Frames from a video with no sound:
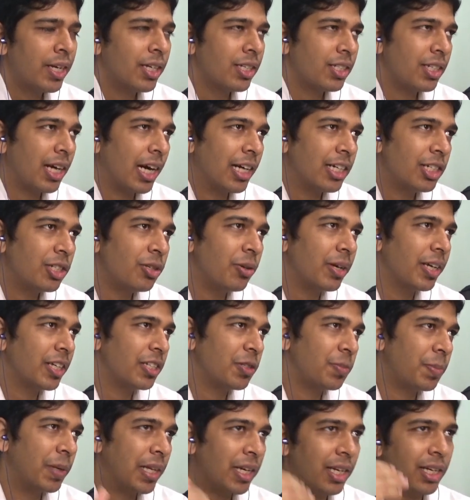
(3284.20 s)
starts to
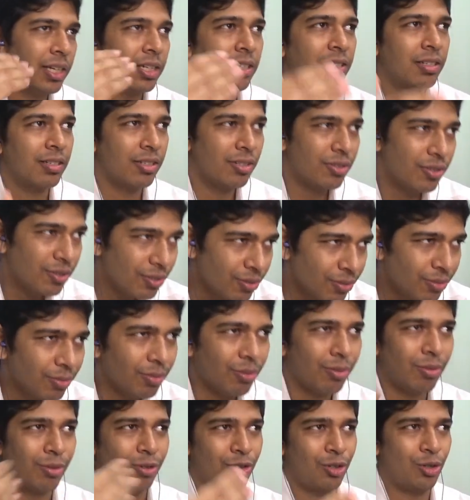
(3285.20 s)
experience
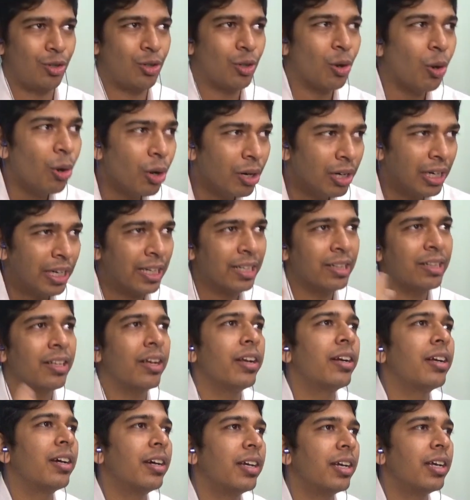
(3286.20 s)
slowly in
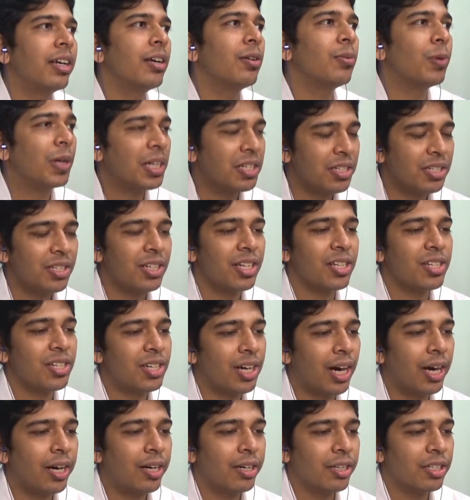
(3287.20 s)
their career once they
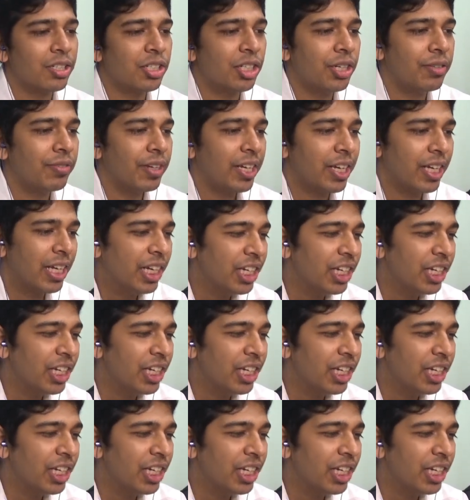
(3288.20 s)
start achieving.